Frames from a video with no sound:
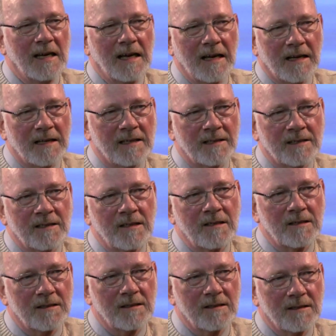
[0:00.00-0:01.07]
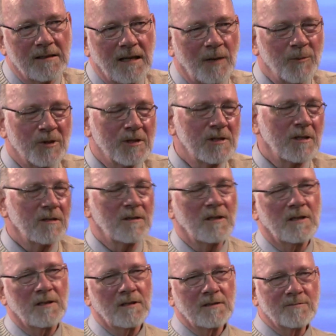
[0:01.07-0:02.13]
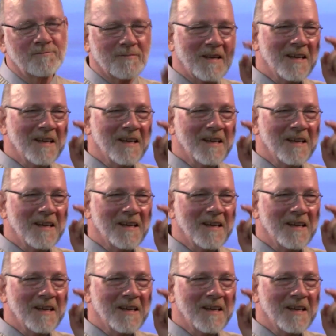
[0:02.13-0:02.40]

And I'm going to start that again.